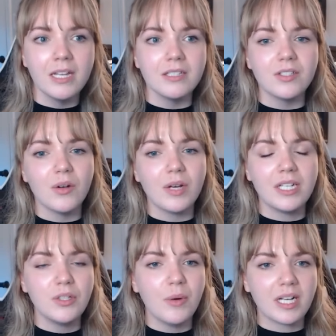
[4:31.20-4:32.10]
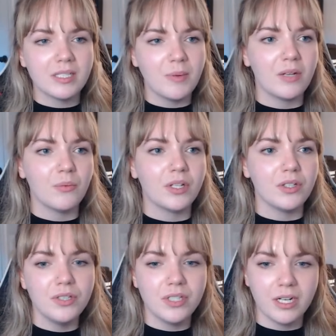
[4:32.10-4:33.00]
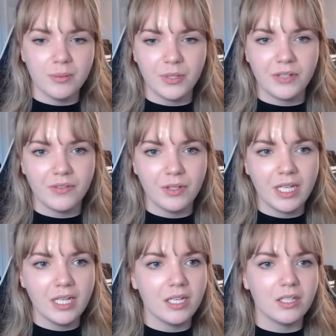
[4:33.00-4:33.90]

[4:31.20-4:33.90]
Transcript: So in UXPin, when you share a preview link,